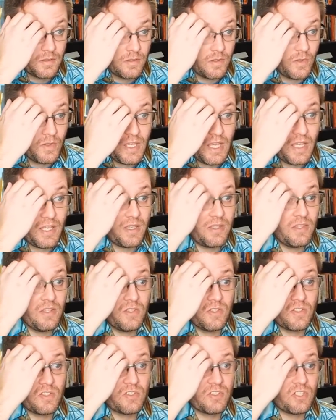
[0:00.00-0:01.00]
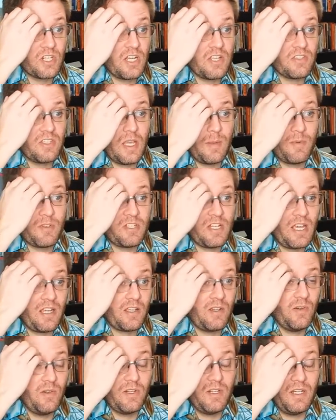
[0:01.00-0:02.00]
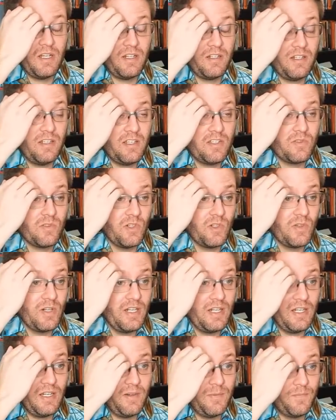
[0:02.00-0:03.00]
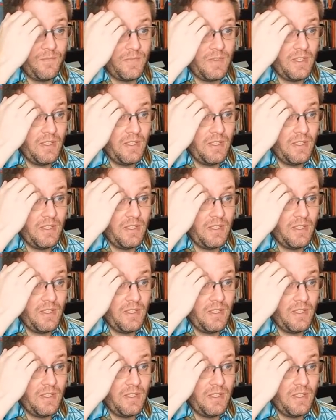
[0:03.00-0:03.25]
Oh yeah, and then there's this giant cyber attack going on in Israel right now.